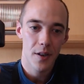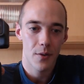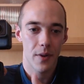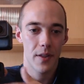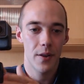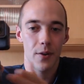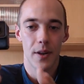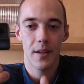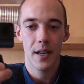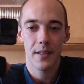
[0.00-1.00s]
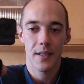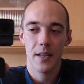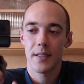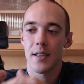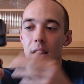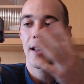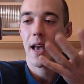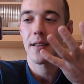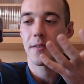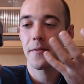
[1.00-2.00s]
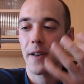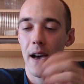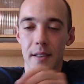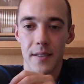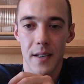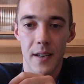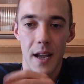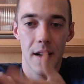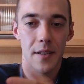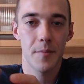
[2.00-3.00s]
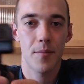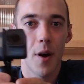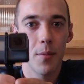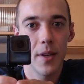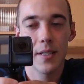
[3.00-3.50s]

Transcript: with you and side to side as fast and as properly as I'd